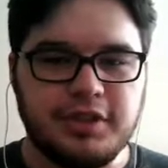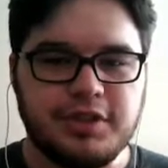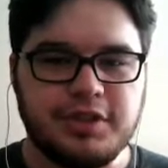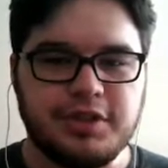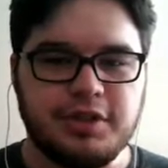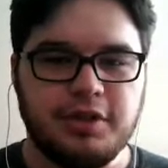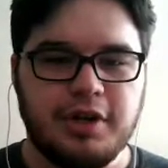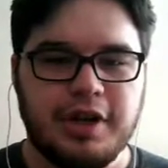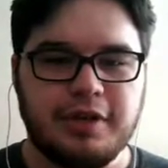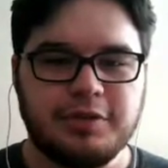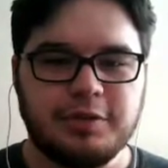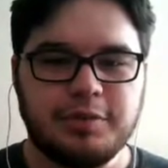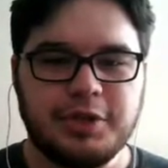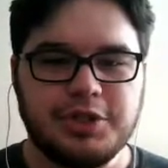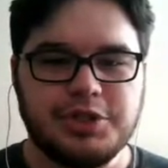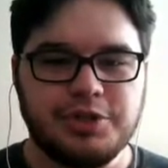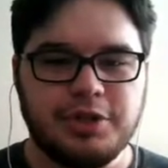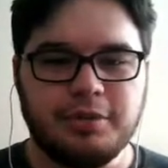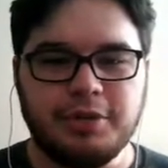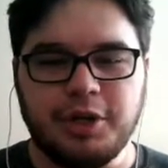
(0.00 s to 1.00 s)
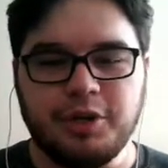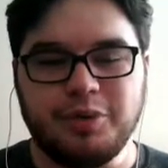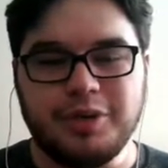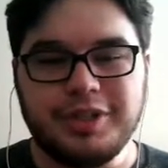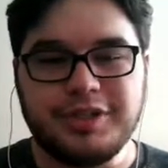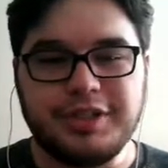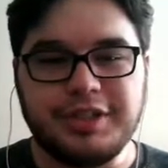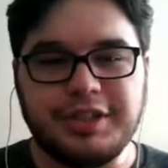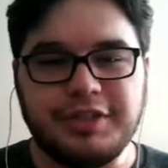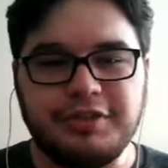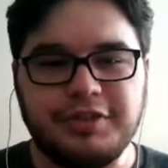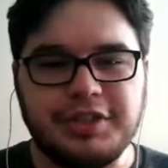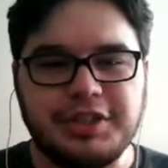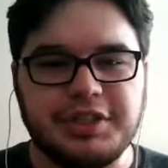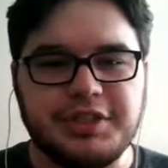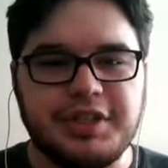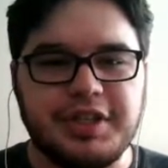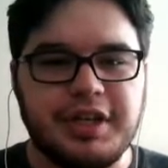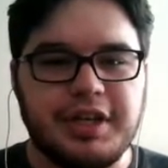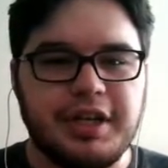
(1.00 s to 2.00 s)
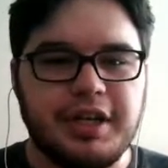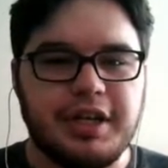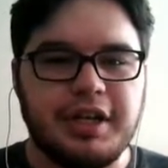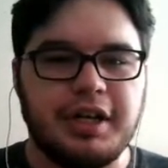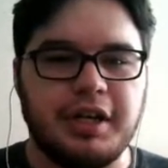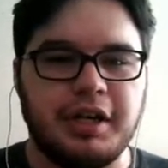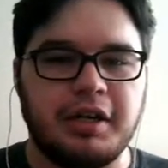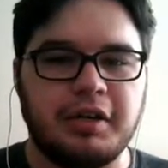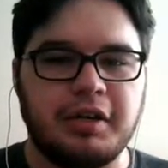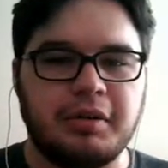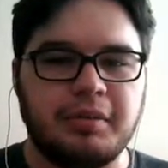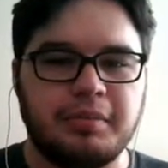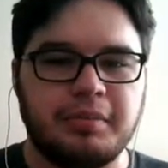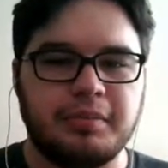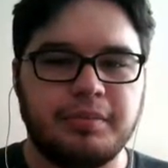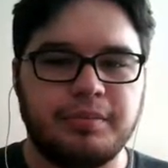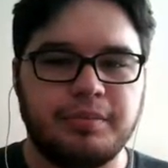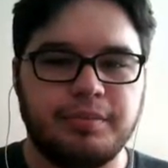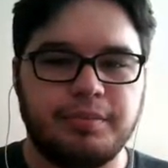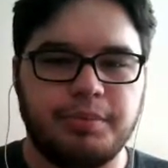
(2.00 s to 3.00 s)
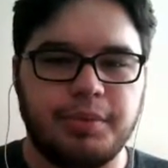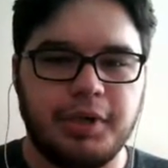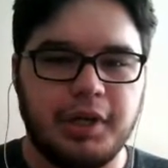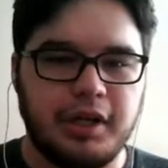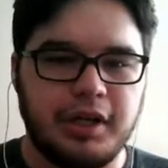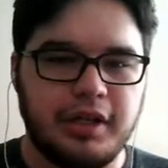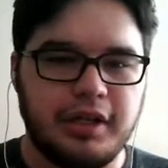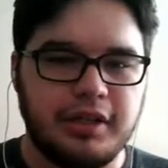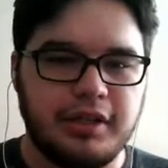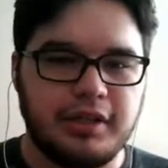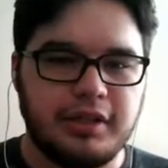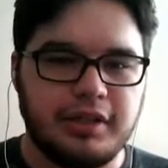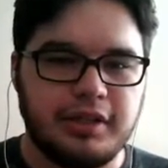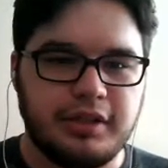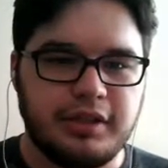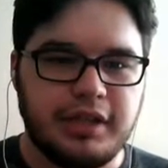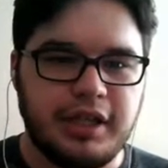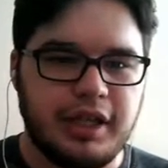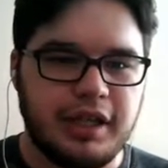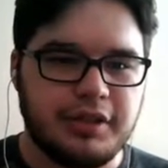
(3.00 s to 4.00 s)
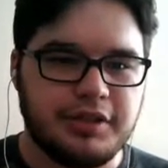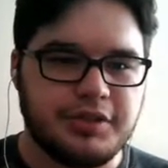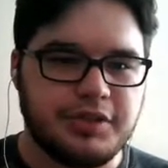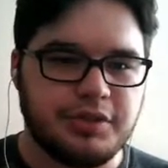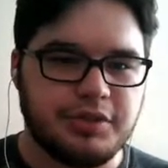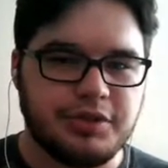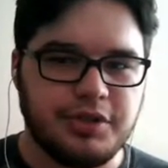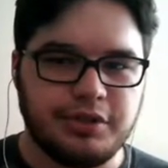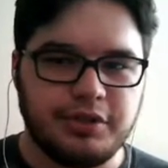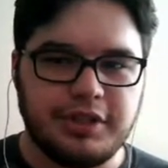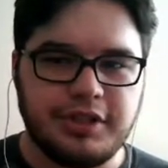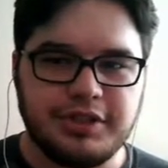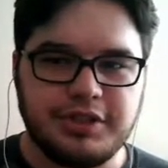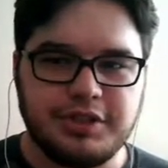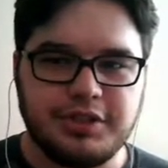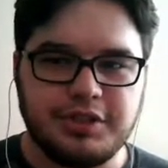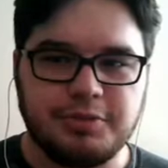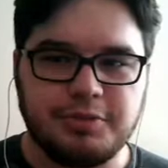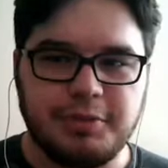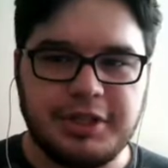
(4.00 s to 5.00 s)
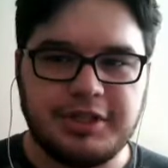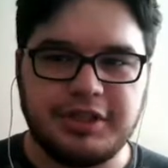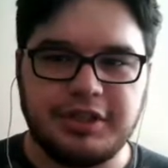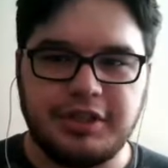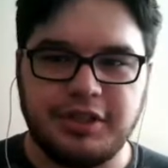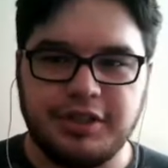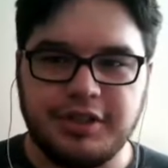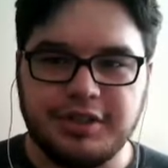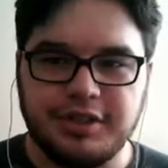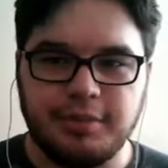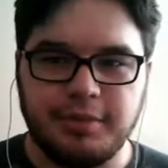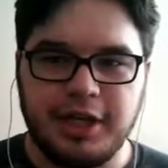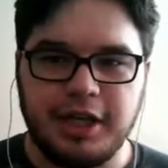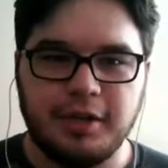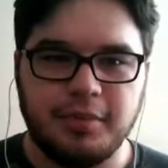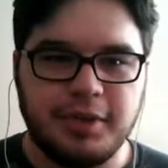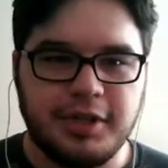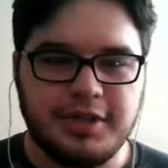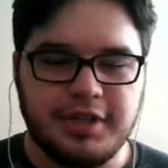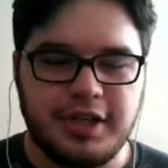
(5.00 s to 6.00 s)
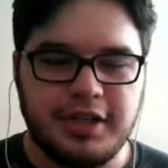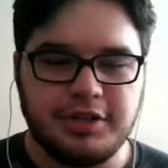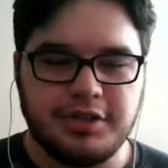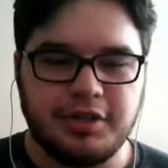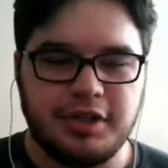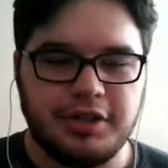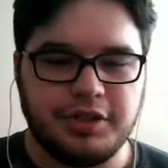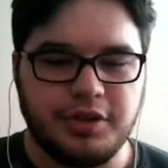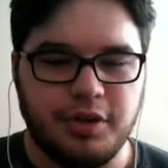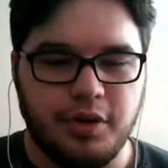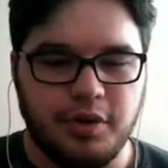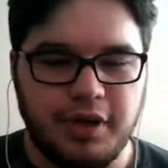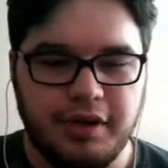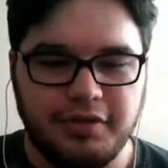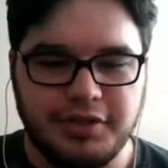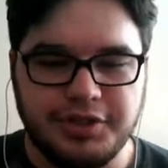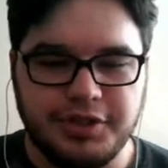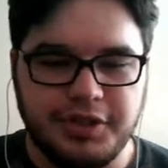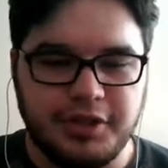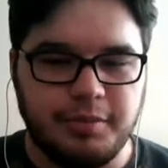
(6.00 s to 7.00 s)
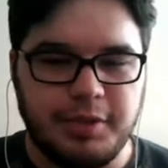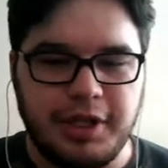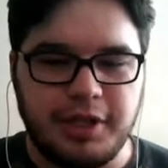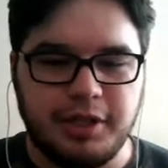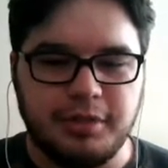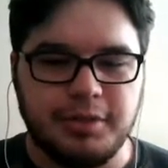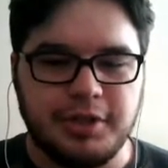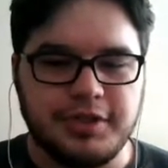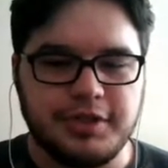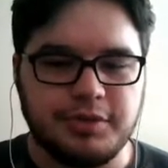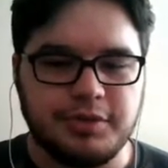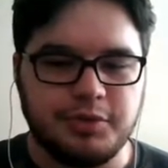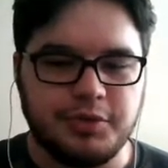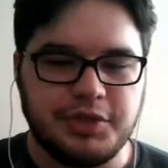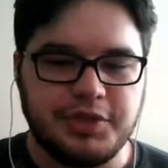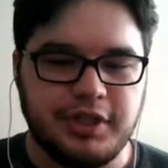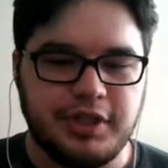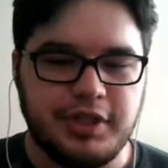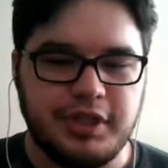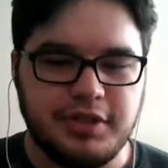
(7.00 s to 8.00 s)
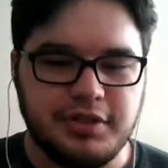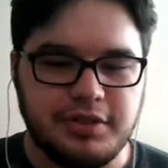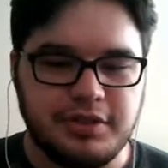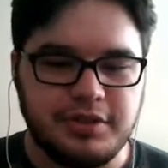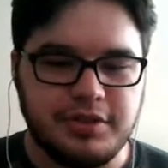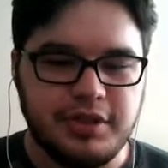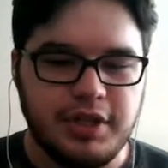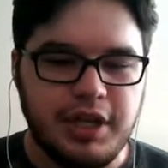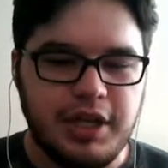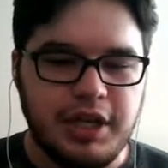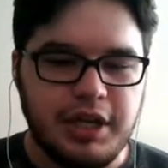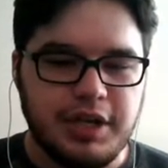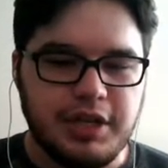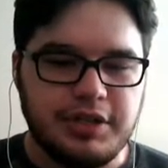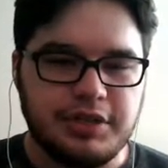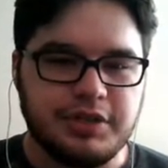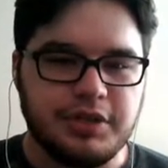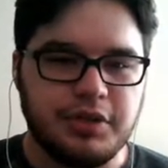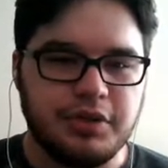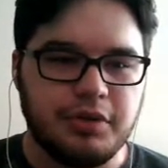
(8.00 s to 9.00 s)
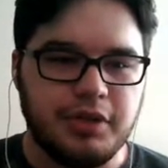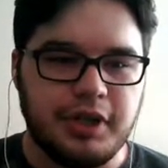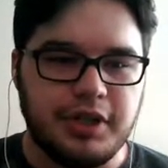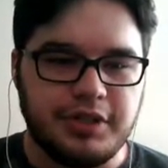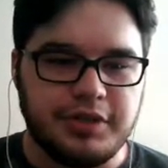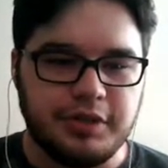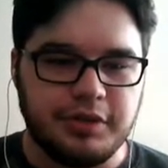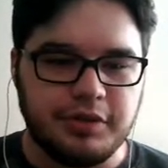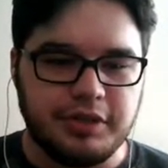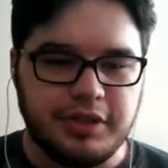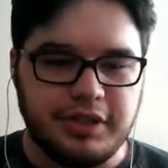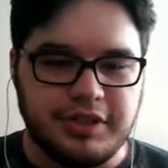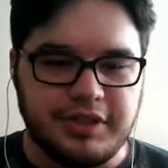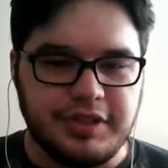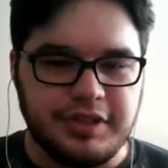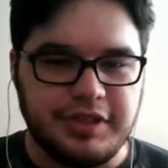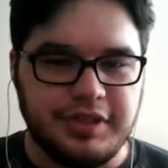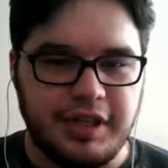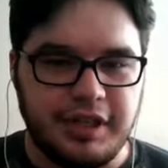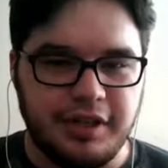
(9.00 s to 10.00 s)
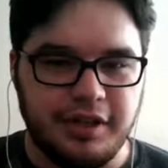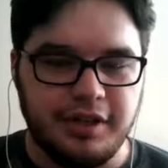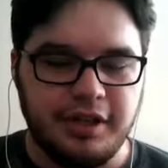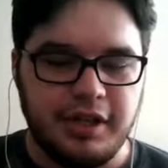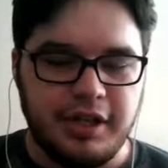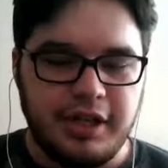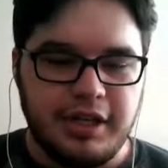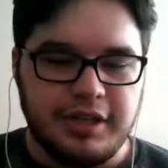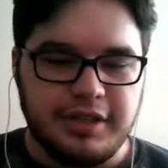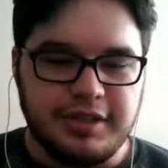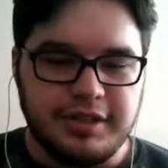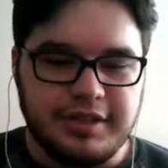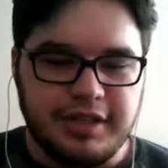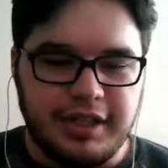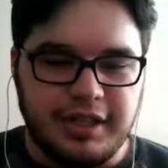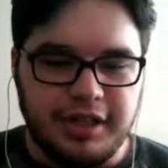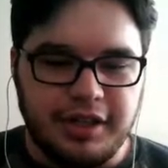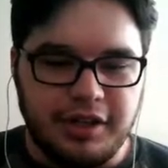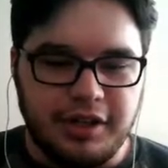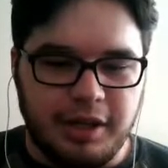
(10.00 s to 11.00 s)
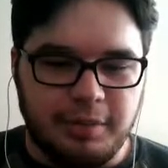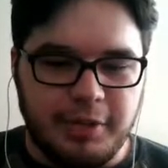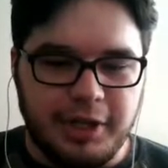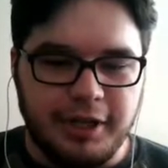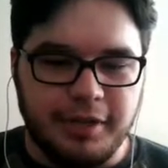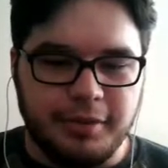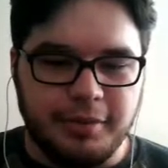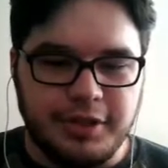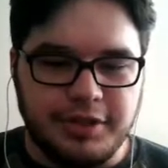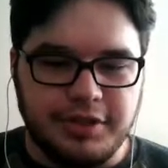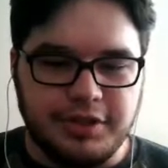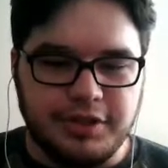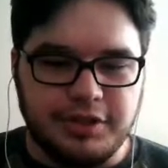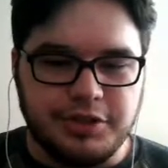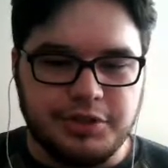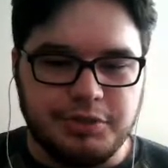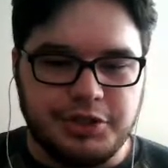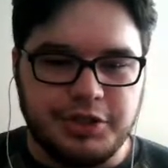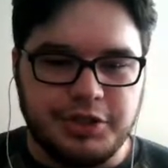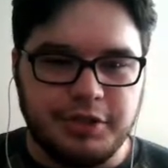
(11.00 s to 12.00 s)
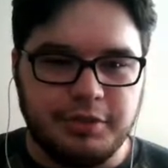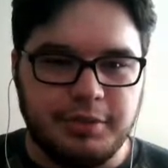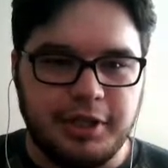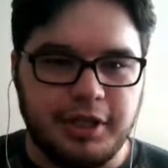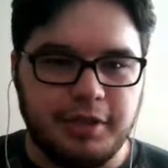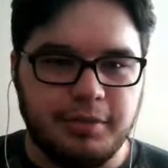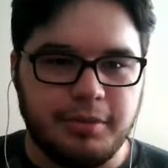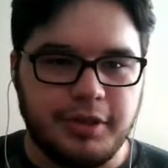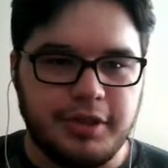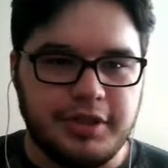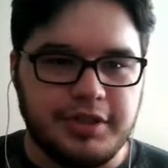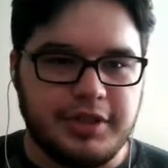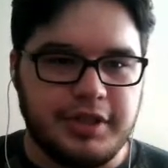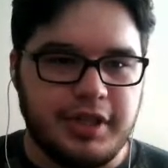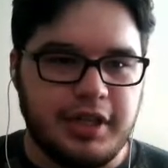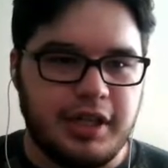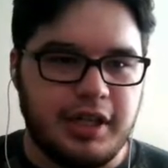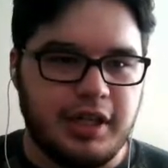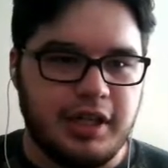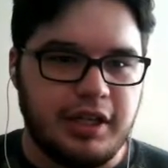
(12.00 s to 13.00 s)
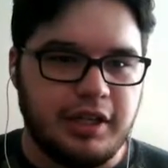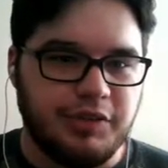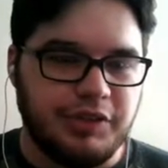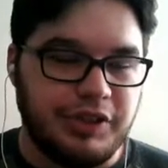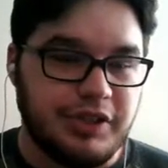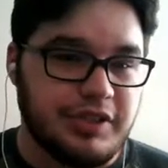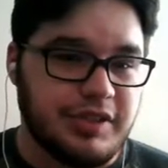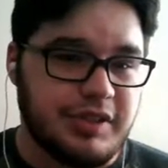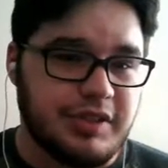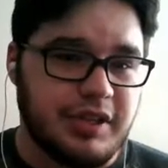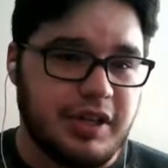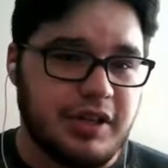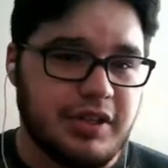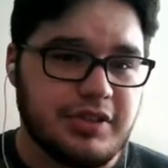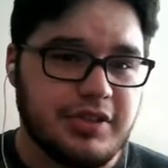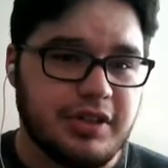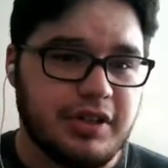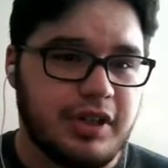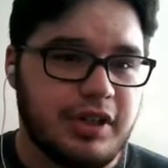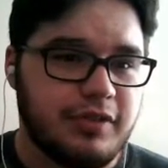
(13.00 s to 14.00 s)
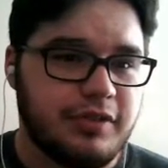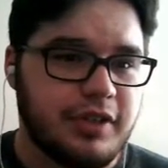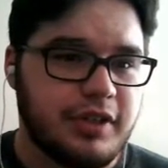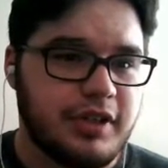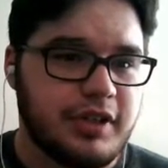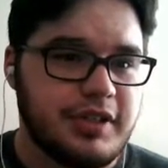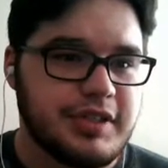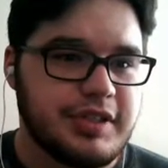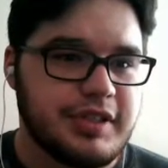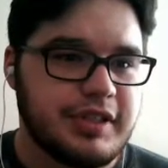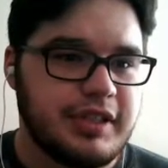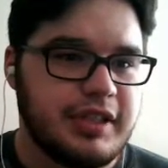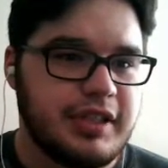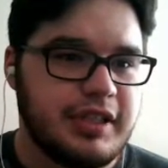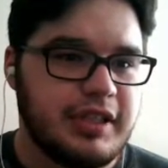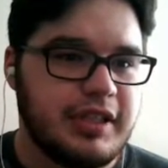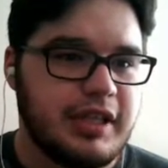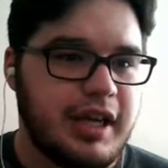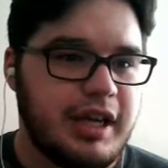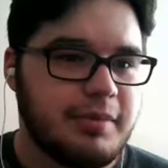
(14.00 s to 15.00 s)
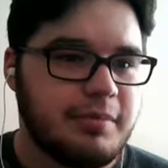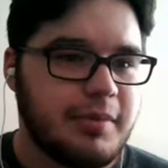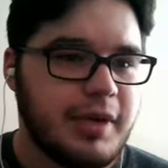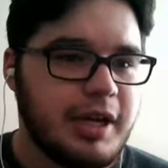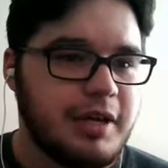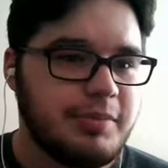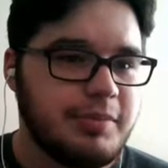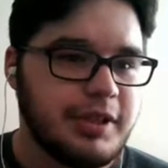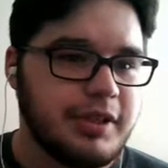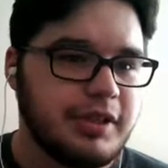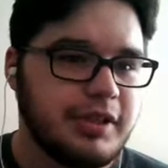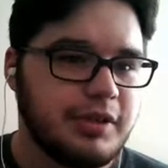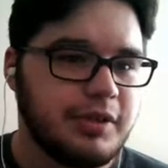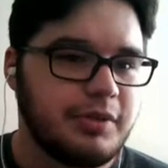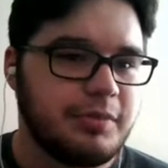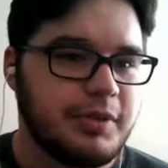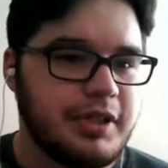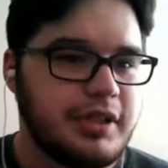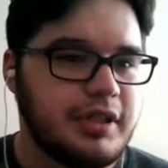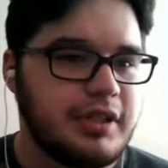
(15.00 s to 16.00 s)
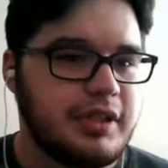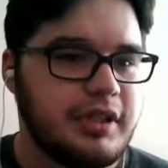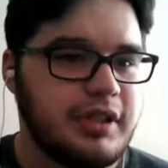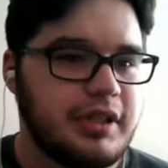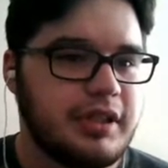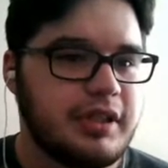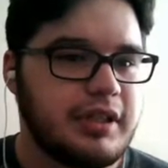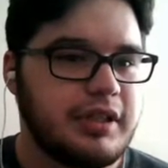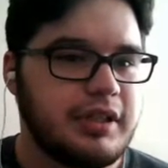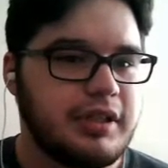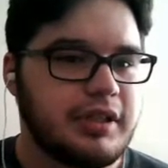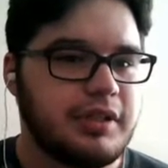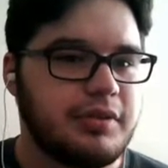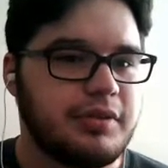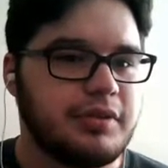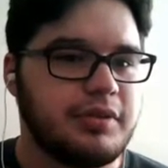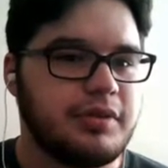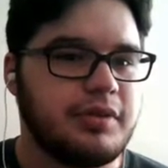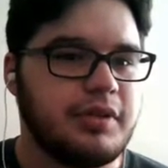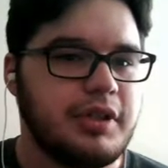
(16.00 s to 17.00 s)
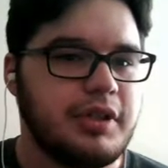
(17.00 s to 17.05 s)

so I have to make sure I'm not wasting EVs. But yeah, so Togekiss is basically here as the Mandibuzz answer. I don't have a ton of Mandibuzz Weezing answers, so Togekiss is there to take care of that Mandibuzz and to switch into Mandibuzz. And if he gets a Toxic off on us, then that might be a little bit, a little